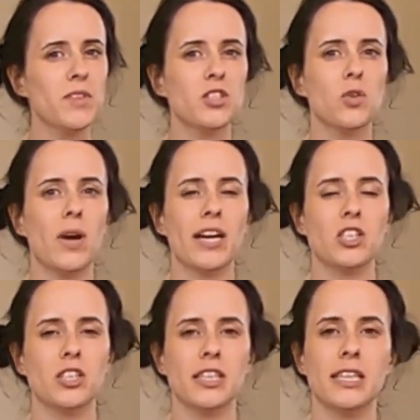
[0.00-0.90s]
So
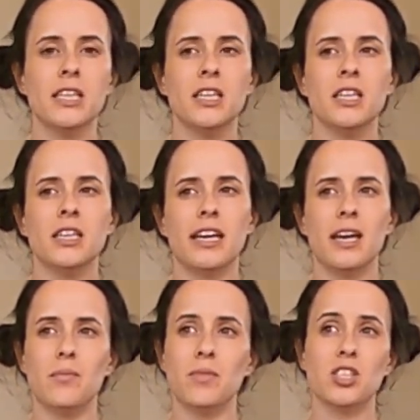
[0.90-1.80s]
actually
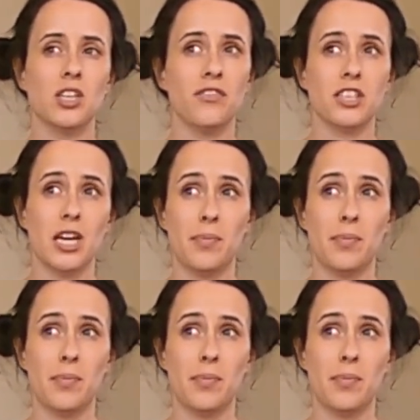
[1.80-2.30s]
the stuff that's